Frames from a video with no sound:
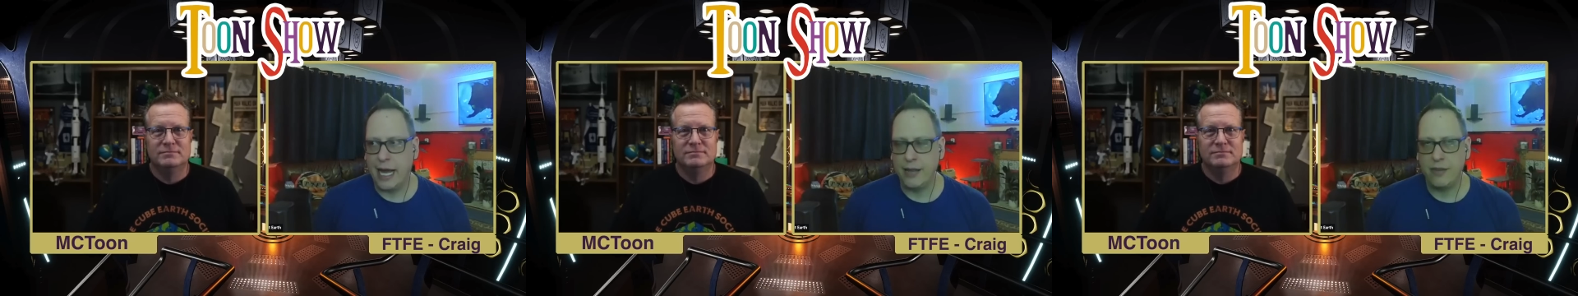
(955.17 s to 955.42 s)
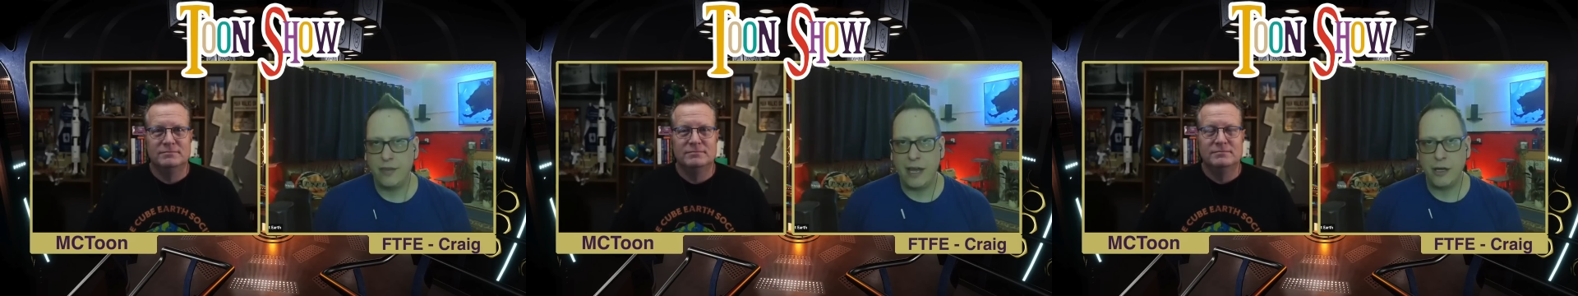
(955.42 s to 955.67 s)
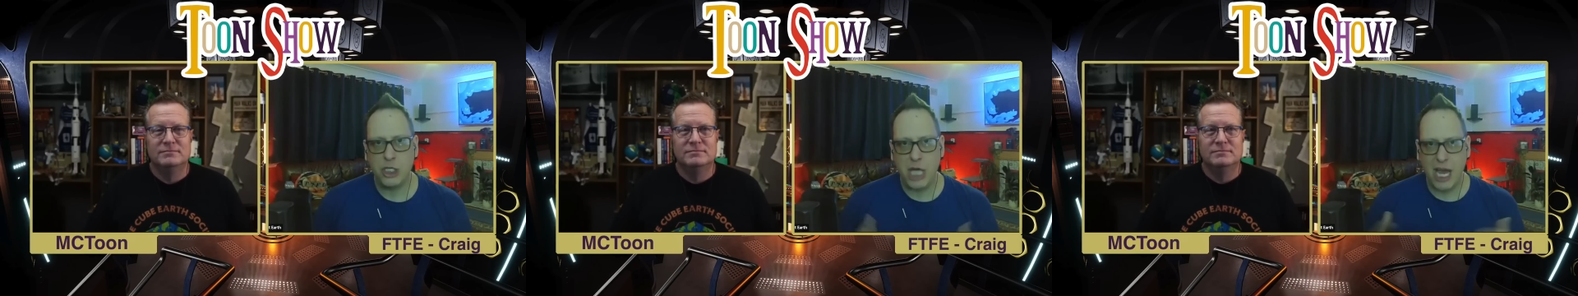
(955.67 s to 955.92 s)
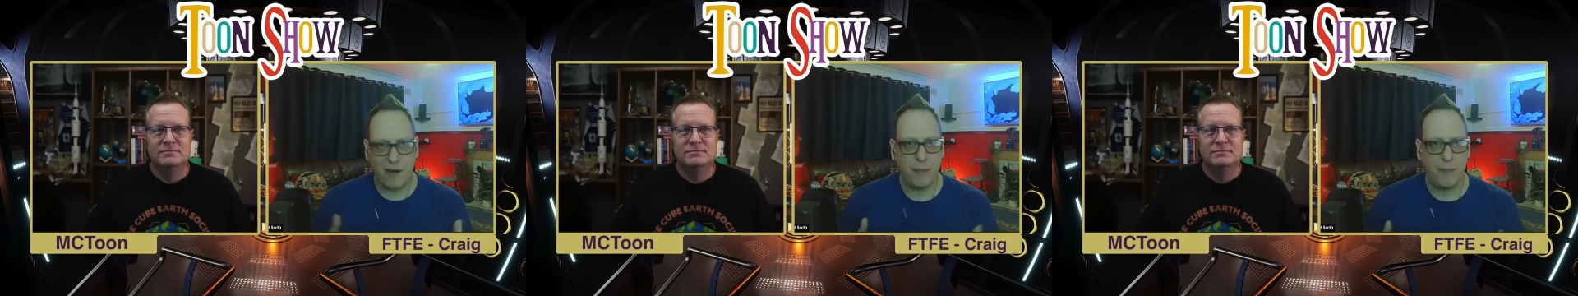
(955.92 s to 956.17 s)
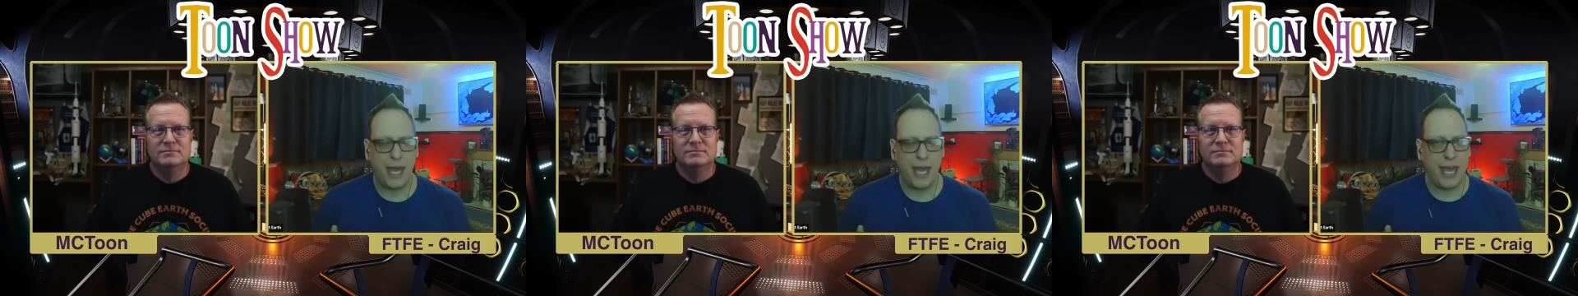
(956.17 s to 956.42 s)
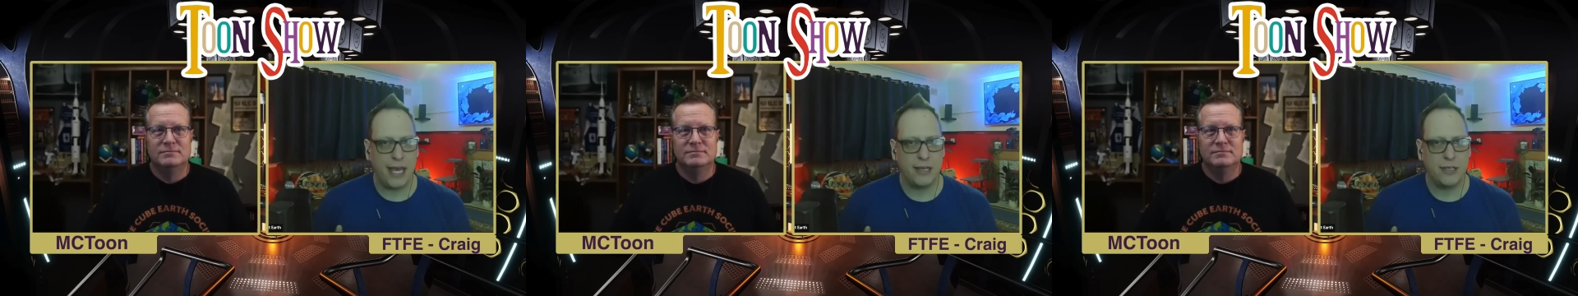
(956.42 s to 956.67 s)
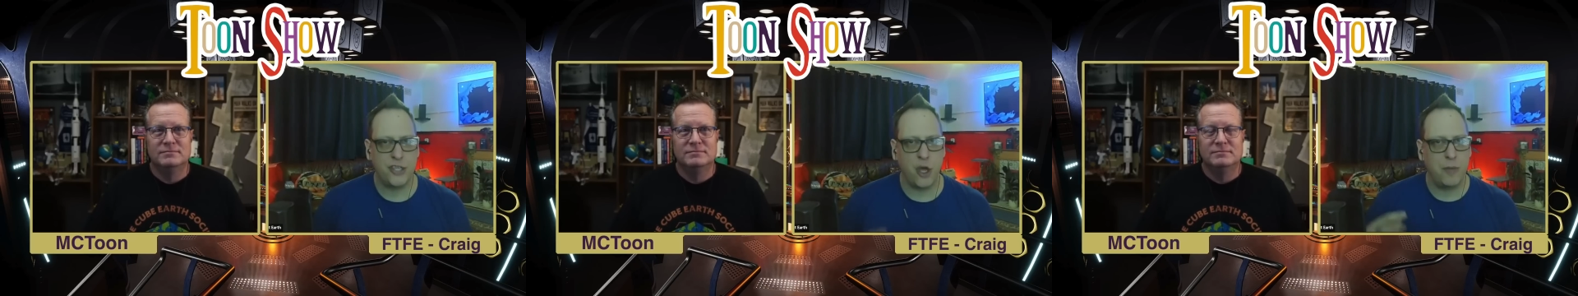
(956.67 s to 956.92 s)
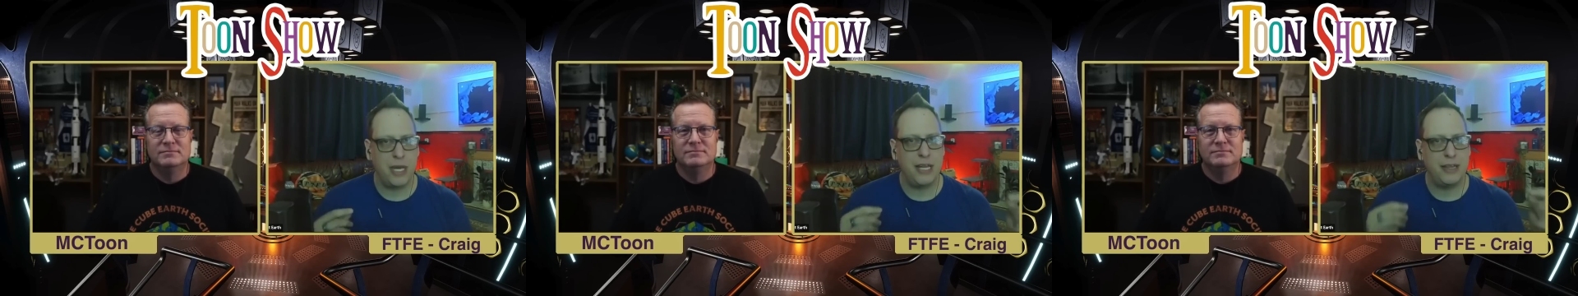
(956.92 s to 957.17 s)
Speaker 1: And they're cherry picking
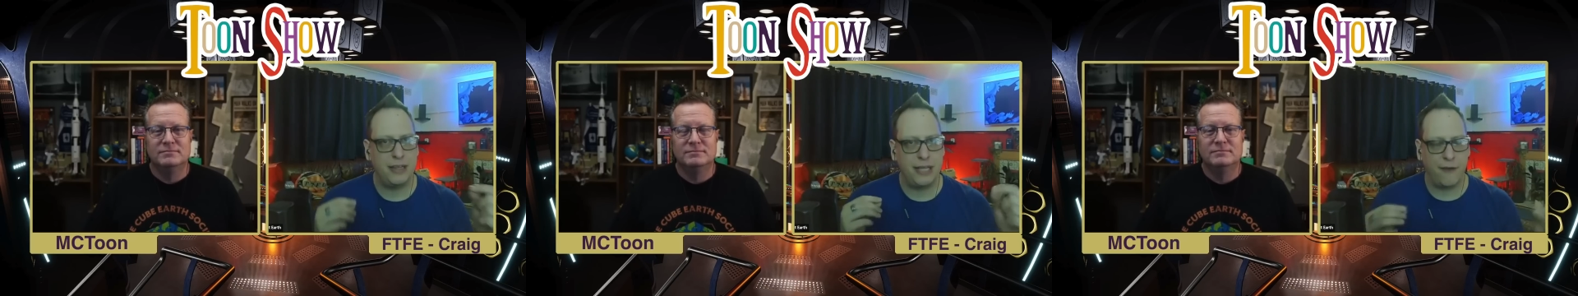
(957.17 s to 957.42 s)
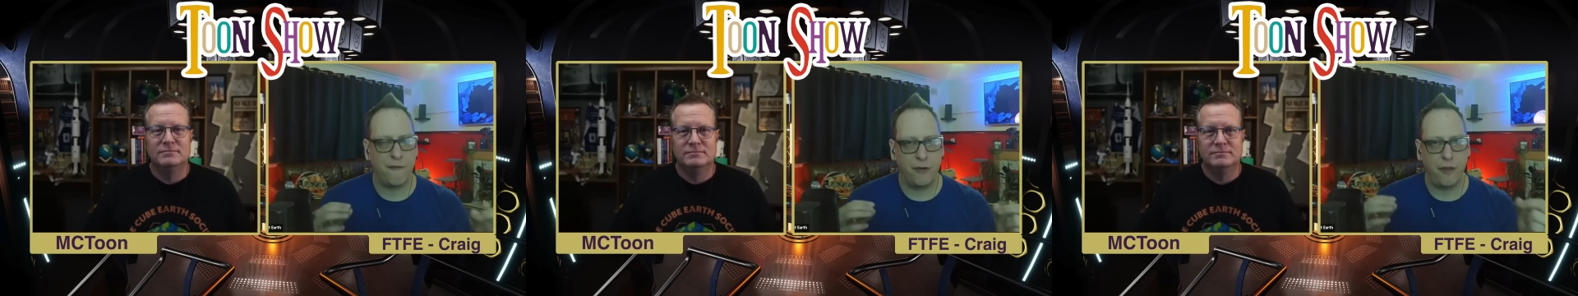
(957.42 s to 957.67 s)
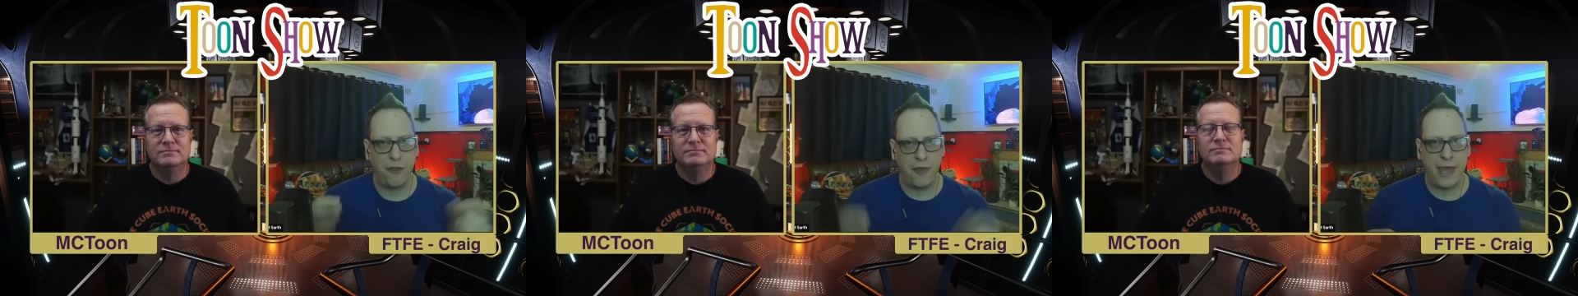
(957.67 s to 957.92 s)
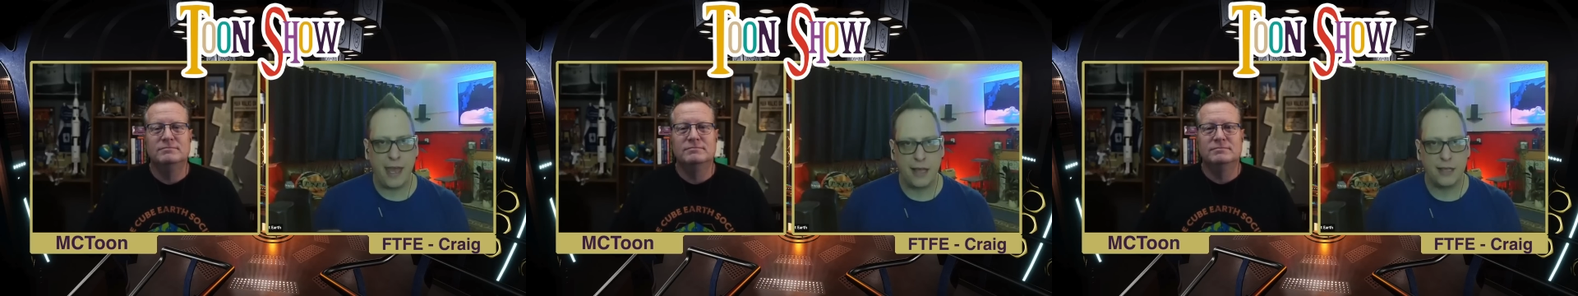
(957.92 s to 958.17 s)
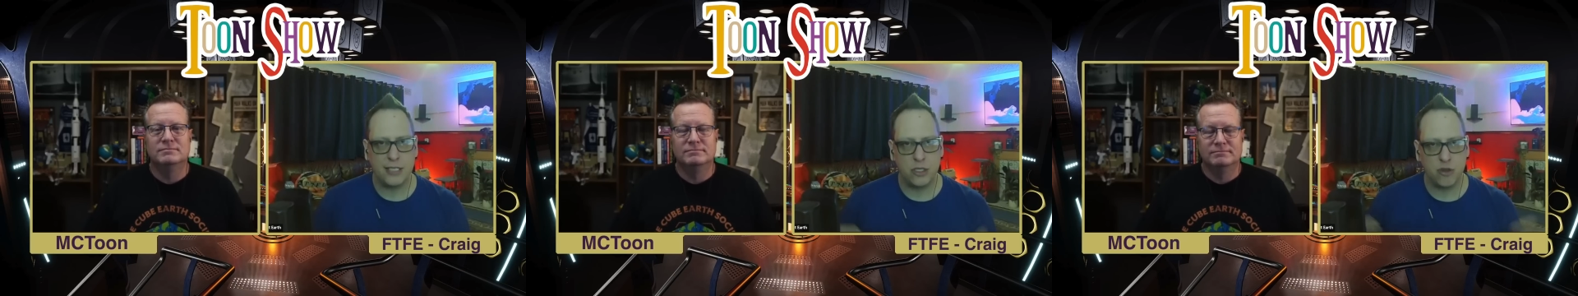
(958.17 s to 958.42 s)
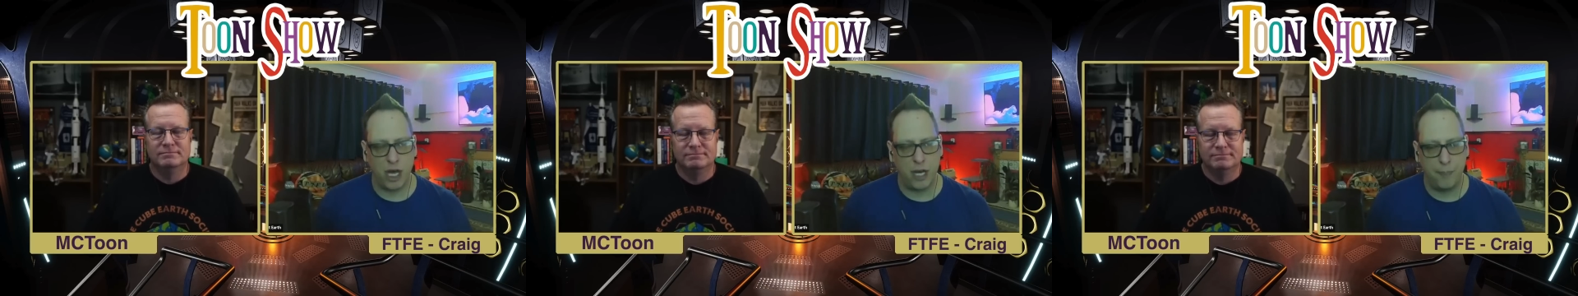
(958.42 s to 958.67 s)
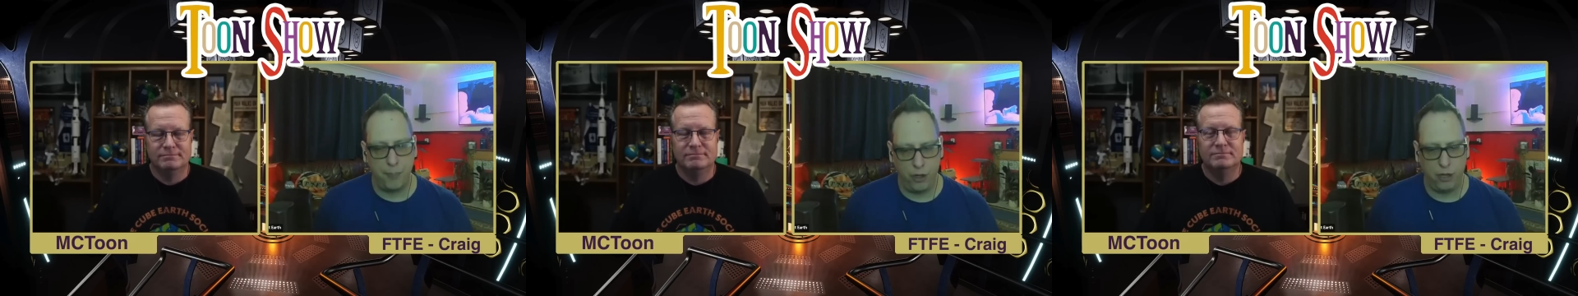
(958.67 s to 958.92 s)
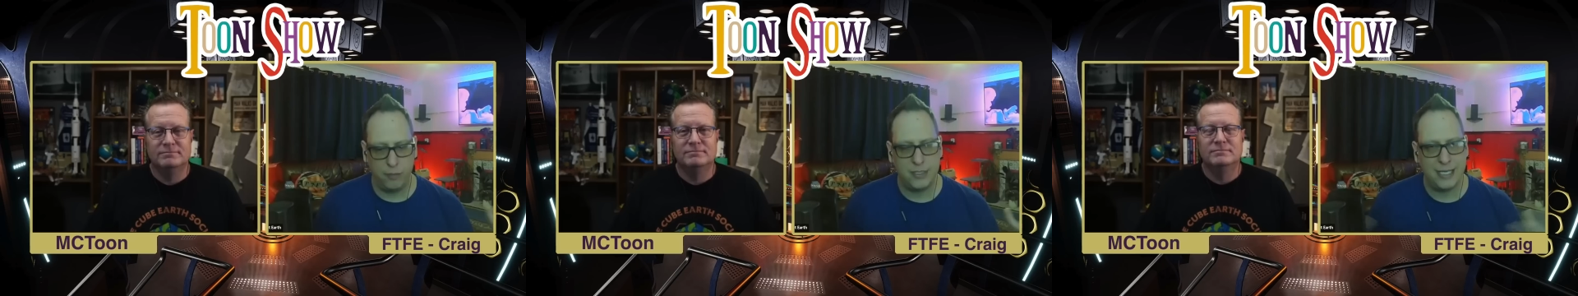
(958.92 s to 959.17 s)
so many different things and trying to
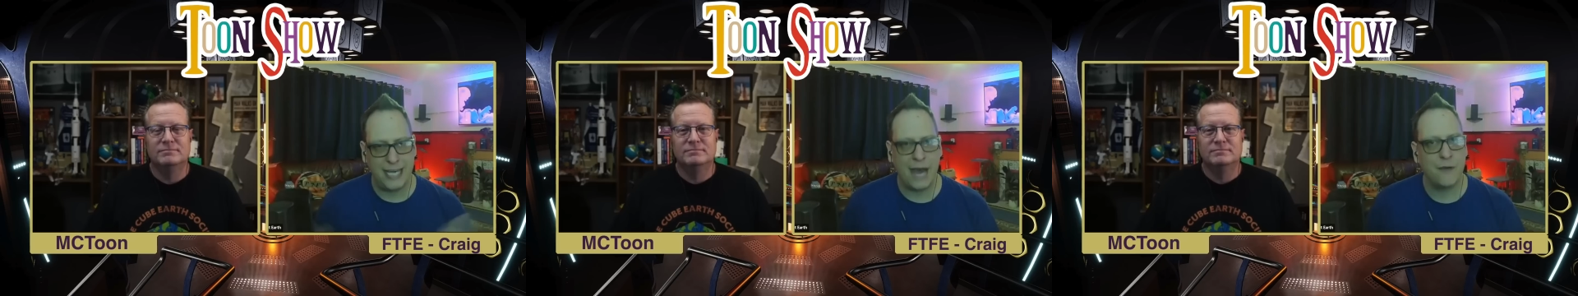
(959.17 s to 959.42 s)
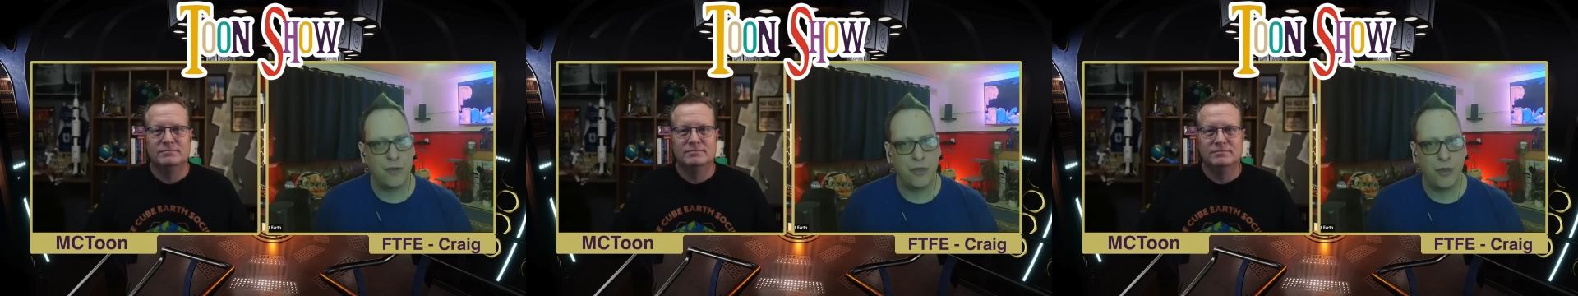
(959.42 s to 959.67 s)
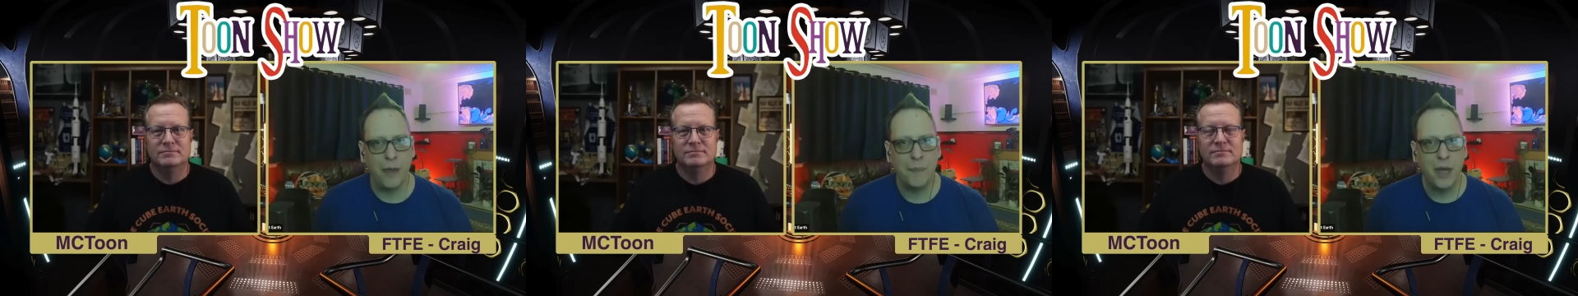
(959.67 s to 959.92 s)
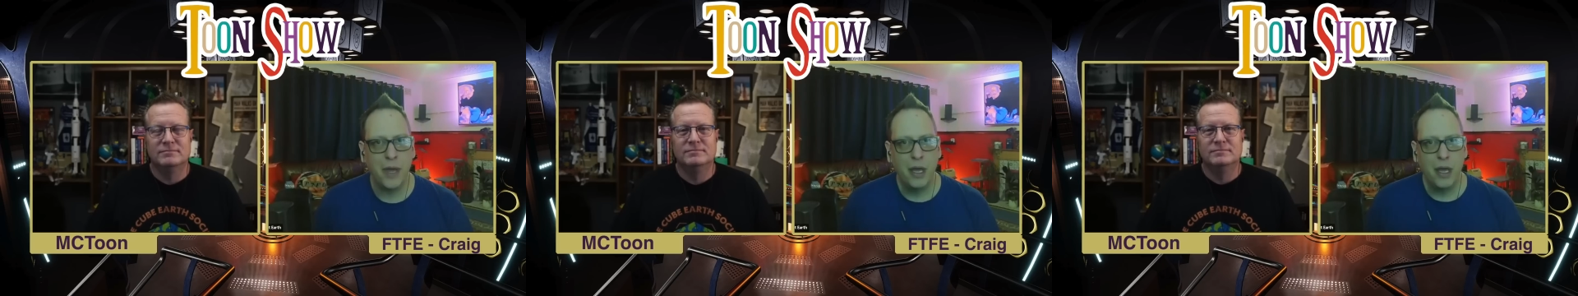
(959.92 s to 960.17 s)
put them together that